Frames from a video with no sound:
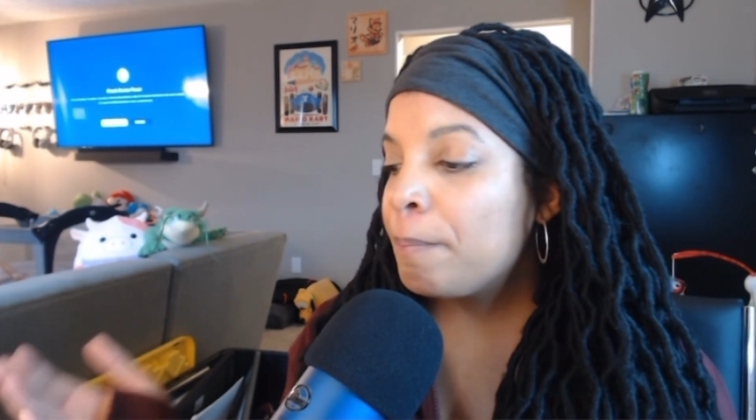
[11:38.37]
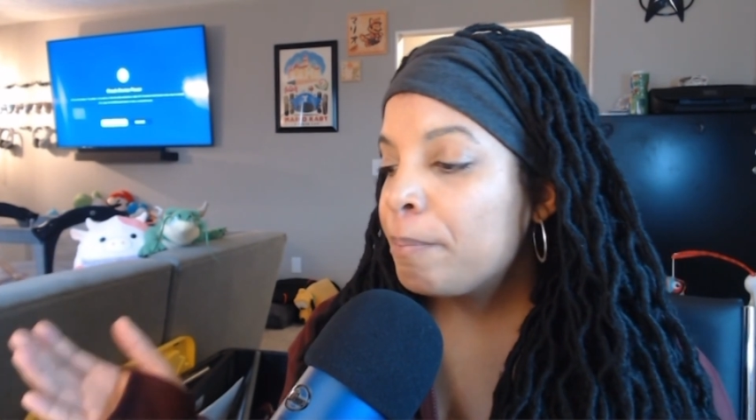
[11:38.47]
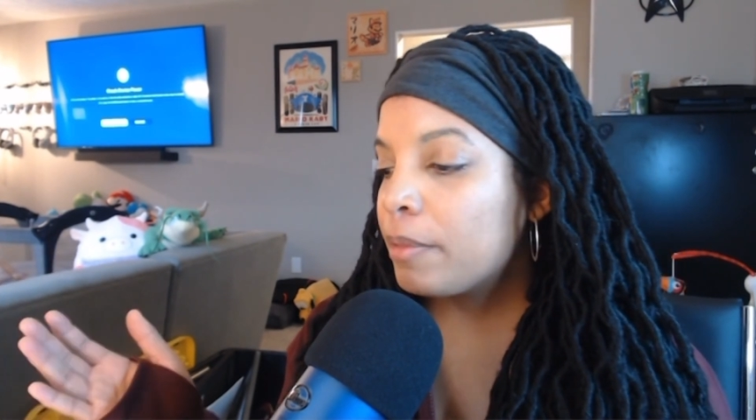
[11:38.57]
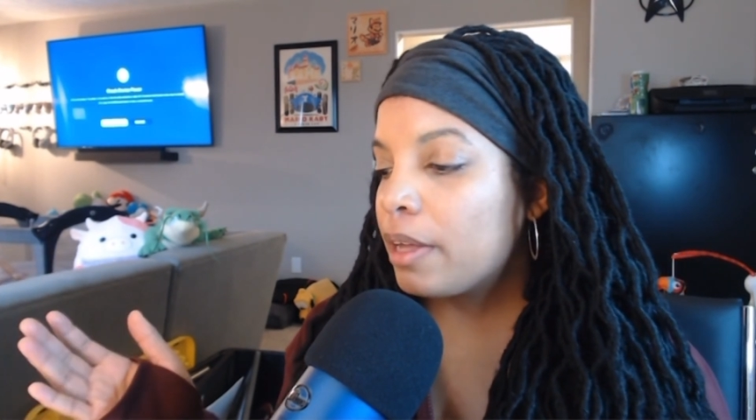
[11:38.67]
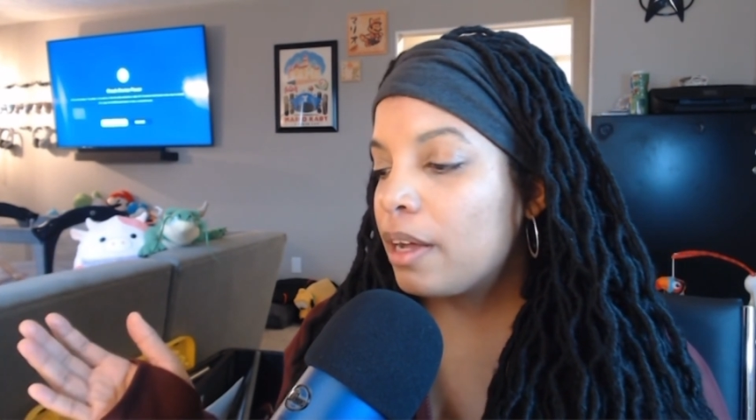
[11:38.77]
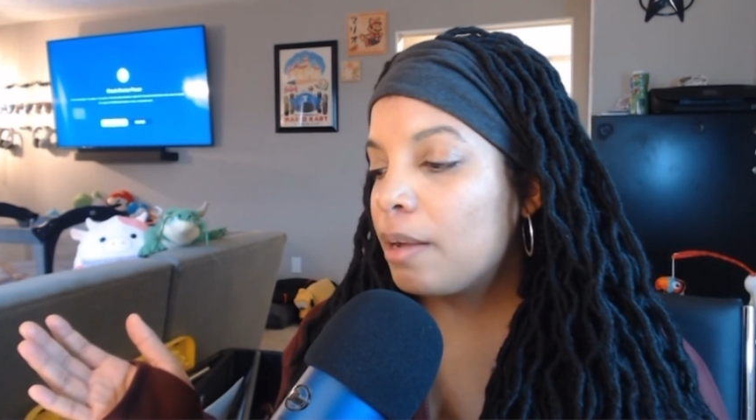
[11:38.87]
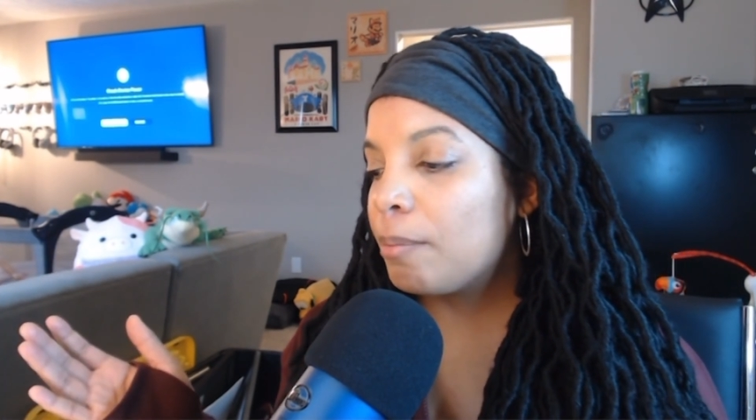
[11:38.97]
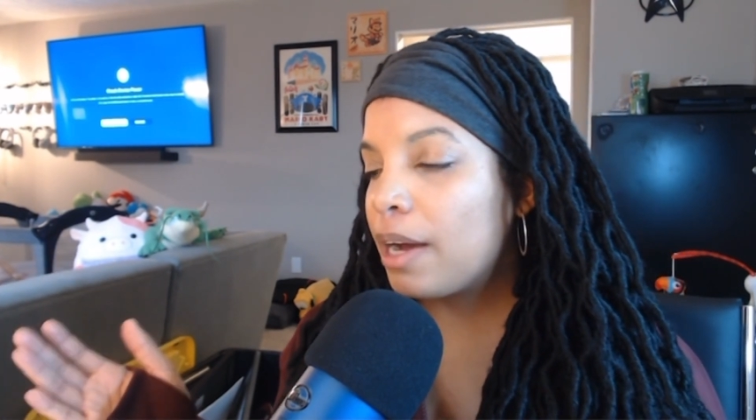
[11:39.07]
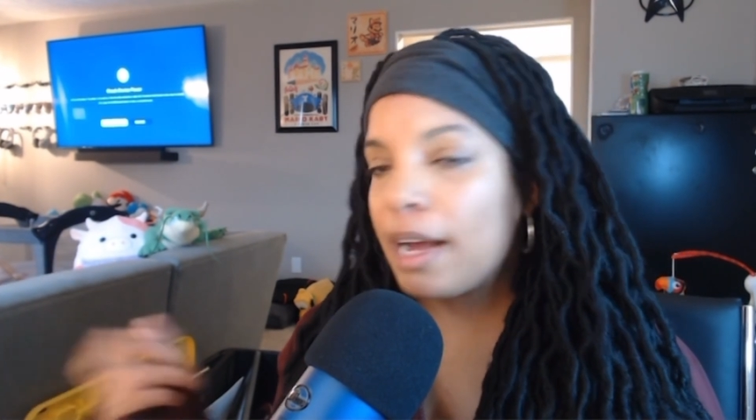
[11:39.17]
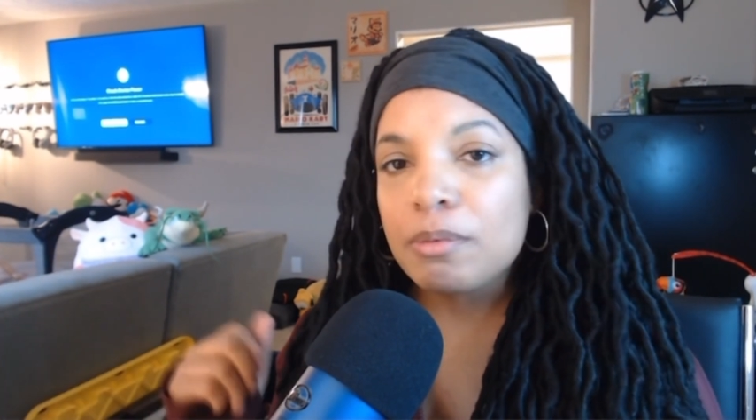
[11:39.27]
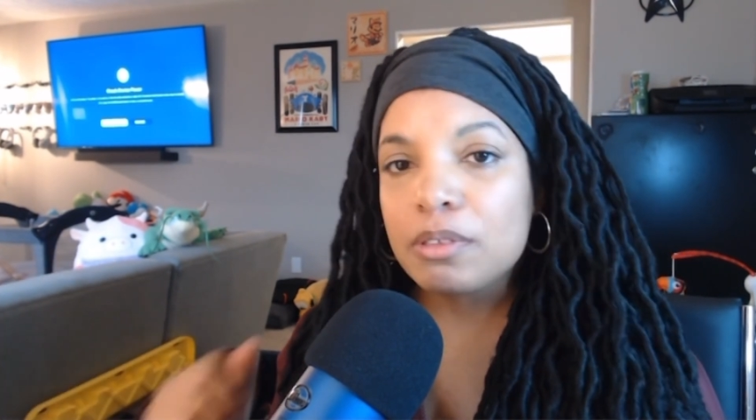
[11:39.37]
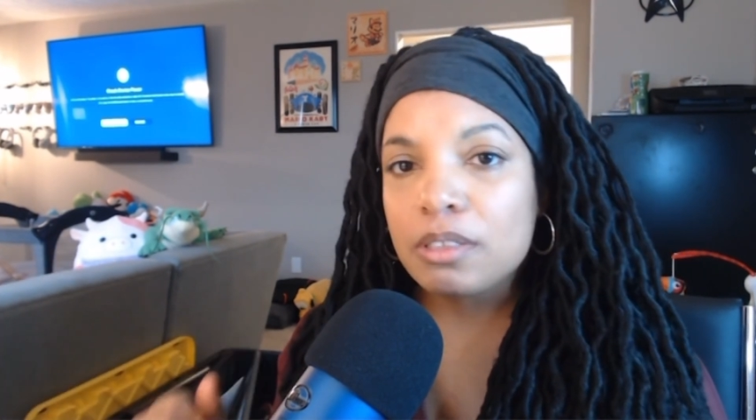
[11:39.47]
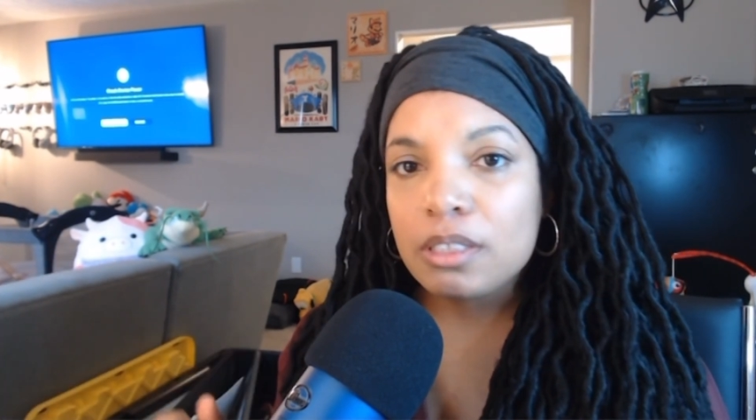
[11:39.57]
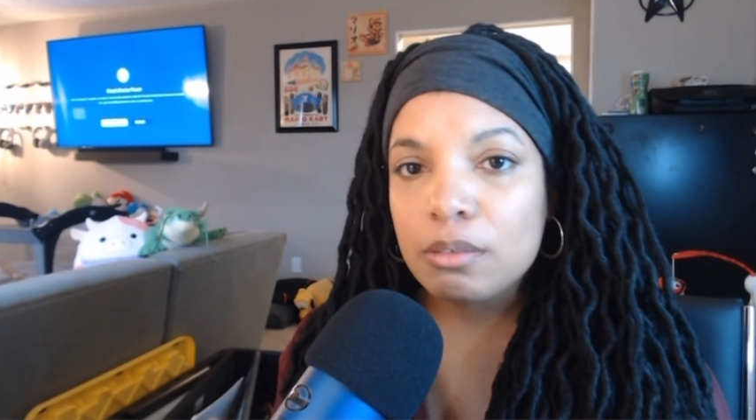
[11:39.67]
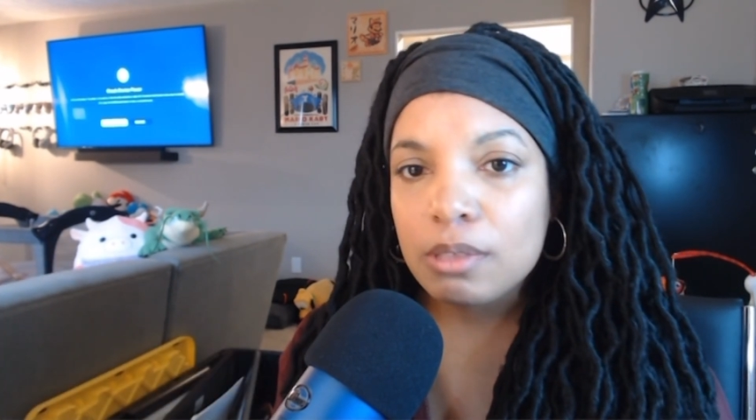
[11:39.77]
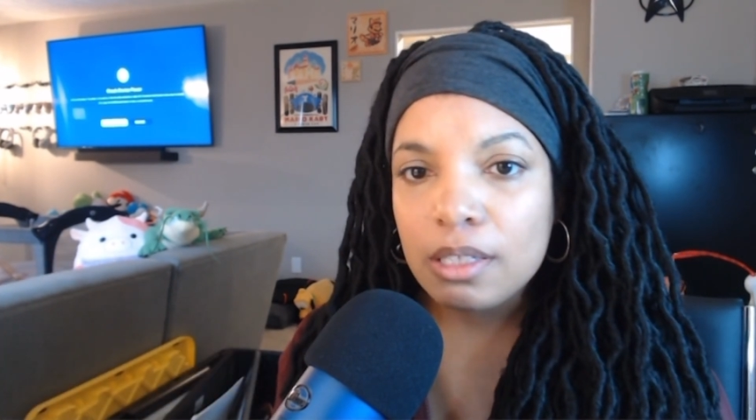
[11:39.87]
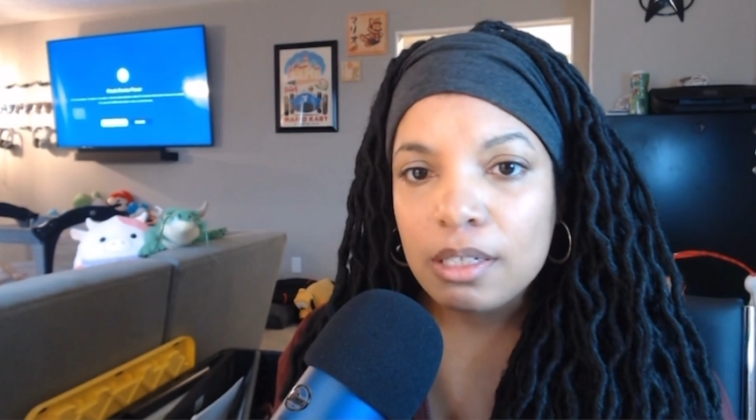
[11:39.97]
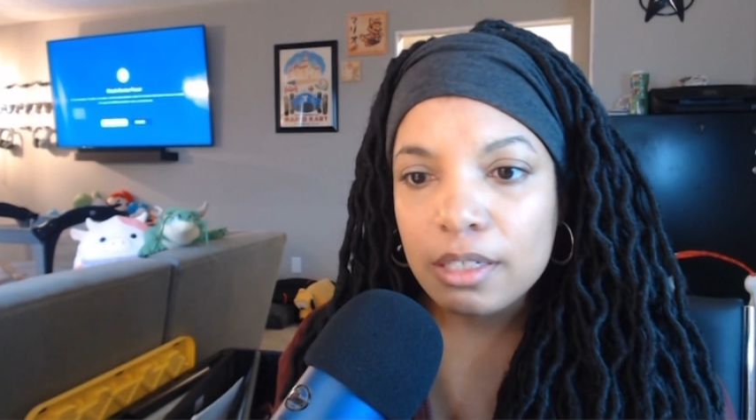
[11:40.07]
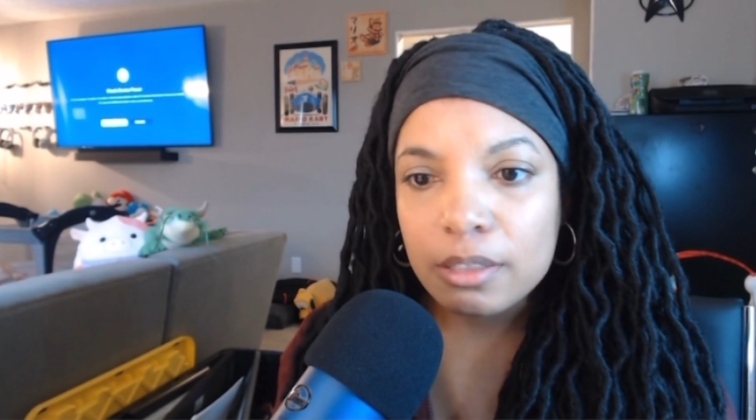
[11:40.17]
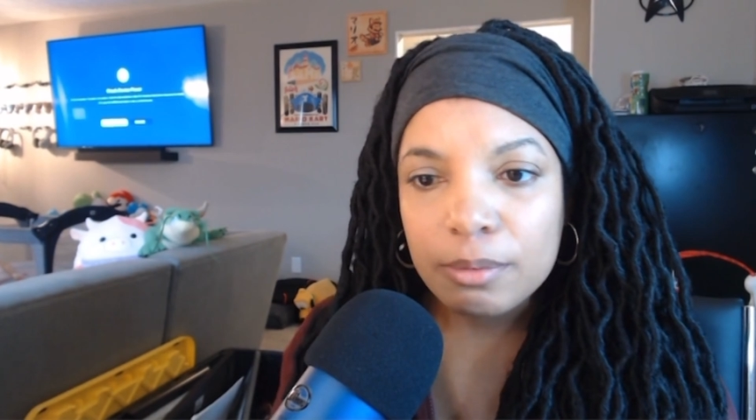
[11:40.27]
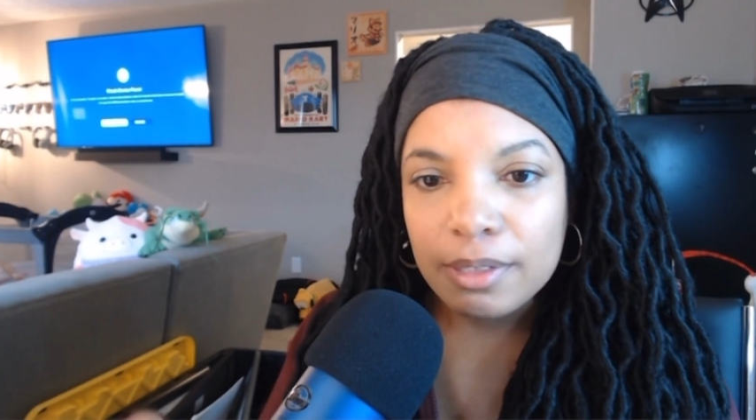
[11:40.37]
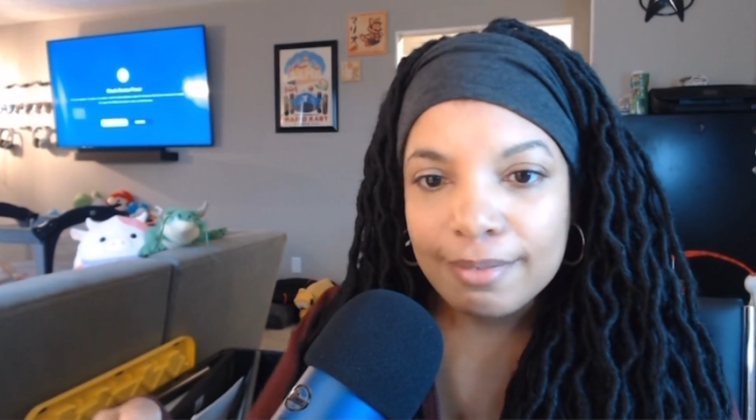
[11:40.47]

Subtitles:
But I will see you in the next one.